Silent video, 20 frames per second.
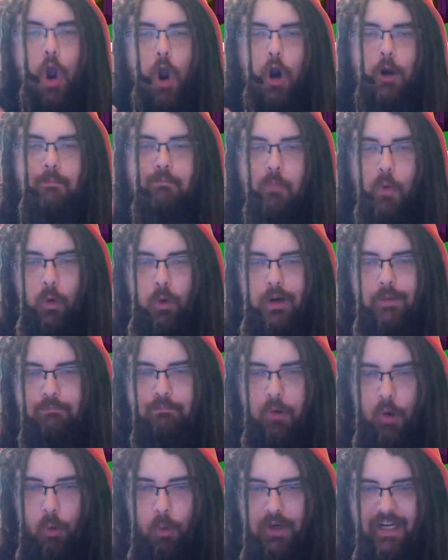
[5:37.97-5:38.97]
are more
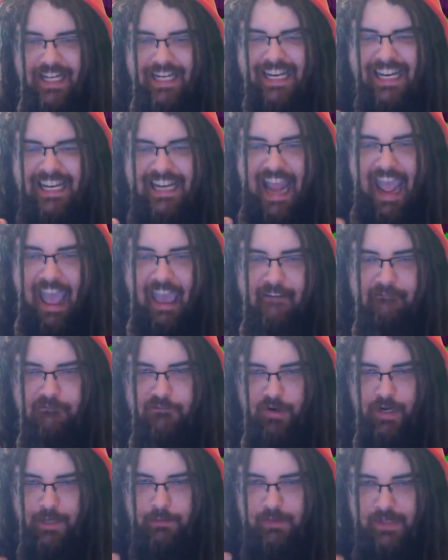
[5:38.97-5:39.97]
important in
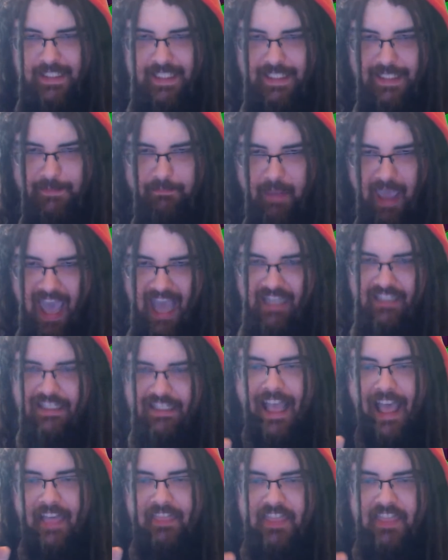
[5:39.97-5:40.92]
every respect